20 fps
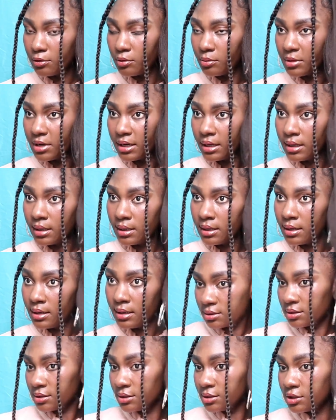combing
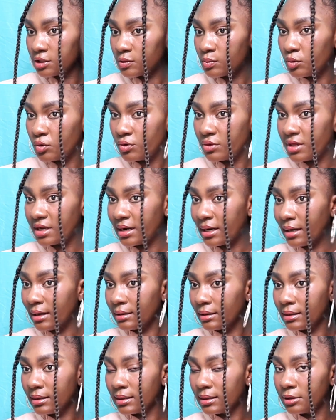just to smooth it
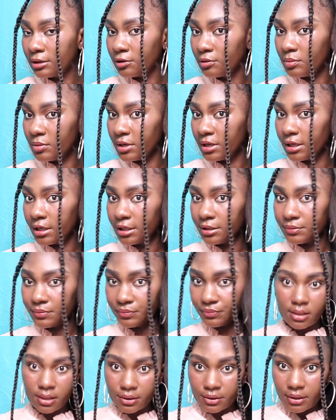out a little bit.
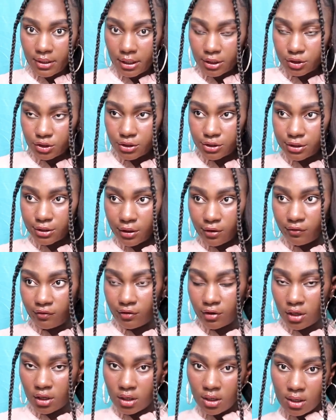Now you got
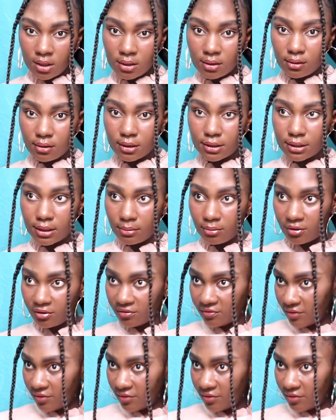yourself look number